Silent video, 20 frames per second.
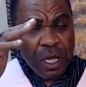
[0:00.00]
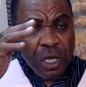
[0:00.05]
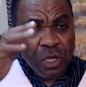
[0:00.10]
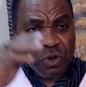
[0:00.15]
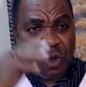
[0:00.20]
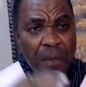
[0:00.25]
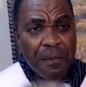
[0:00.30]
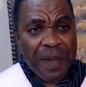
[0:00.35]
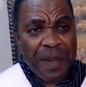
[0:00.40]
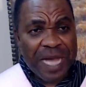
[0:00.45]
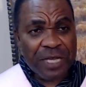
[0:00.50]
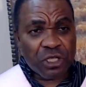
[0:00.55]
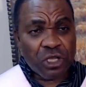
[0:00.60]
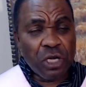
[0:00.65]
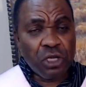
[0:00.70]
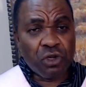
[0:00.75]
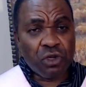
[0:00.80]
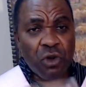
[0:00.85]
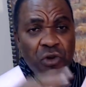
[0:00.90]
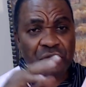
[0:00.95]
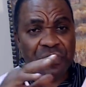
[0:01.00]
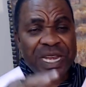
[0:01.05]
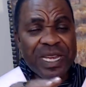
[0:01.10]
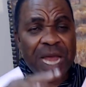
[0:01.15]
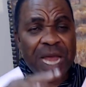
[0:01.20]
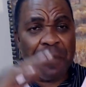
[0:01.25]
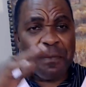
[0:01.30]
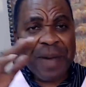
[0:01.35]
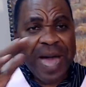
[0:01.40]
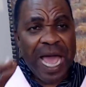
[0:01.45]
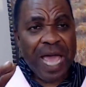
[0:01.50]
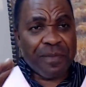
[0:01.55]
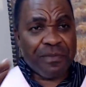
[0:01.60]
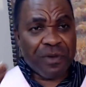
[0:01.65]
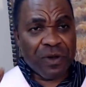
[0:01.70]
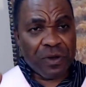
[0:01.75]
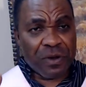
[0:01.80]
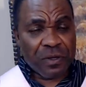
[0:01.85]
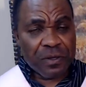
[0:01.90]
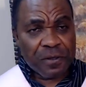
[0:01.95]
Your passion to read the
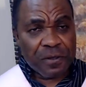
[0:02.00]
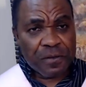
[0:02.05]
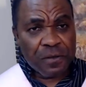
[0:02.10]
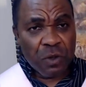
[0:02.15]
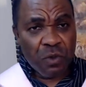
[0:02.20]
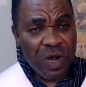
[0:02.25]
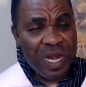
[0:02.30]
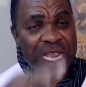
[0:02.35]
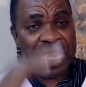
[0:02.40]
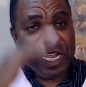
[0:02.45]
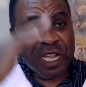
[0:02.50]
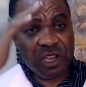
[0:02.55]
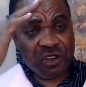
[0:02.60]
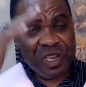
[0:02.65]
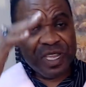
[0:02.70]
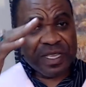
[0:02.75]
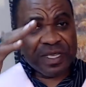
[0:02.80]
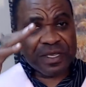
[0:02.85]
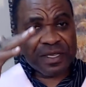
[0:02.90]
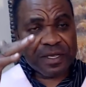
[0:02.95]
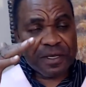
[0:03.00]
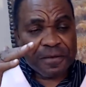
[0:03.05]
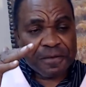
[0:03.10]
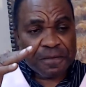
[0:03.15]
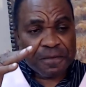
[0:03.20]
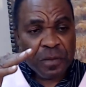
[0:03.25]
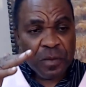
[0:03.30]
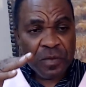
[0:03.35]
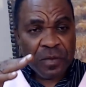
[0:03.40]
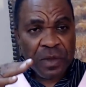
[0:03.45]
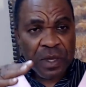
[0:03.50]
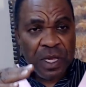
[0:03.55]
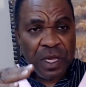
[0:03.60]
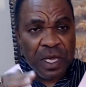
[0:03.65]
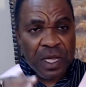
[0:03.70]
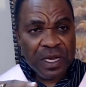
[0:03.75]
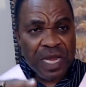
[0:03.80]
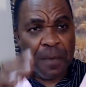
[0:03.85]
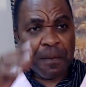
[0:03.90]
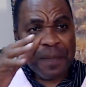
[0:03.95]
Bible will increase
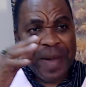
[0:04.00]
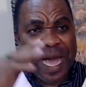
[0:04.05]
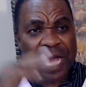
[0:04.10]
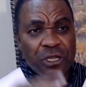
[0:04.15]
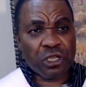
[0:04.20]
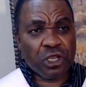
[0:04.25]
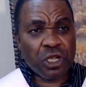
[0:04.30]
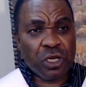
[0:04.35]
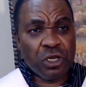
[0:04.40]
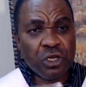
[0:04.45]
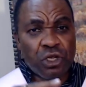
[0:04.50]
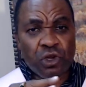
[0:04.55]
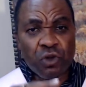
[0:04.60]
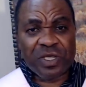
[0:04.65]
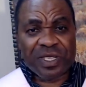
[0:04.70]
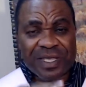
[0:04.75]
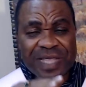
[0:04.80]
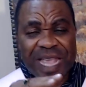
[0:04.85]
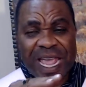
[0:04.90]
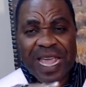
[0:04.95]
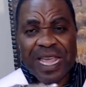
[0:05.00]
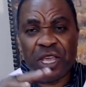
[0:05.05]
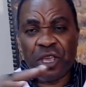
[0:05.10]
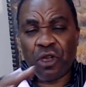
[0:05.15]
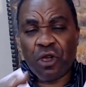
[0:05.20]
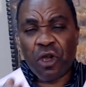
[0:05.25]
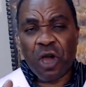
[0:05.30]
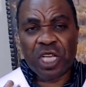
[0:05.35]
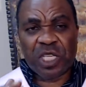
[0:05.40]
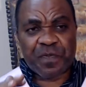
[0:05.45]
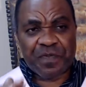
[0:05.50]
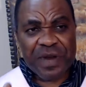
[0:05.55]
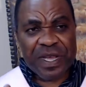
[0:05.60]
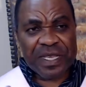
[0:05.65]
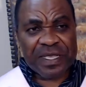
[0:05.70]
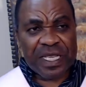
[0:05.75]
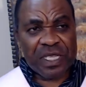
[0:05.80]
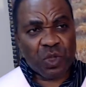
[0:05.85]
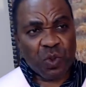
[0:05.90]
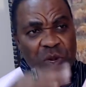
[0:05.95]
the passion to stay in God's
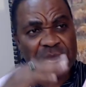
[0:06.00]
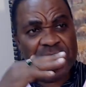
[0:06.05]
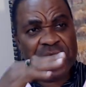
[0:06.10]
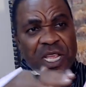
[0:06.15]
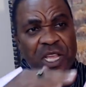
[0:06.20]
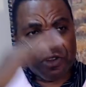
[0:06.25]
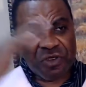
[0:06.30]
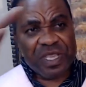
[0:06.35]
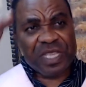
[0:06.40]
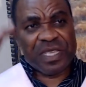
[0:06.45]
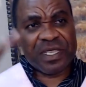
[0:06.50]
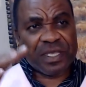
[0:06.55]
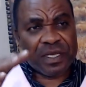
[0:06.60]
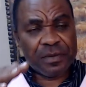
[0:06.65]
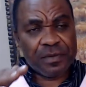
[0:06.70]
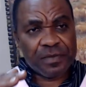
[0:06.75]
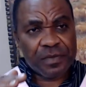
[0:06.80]
presence will increase.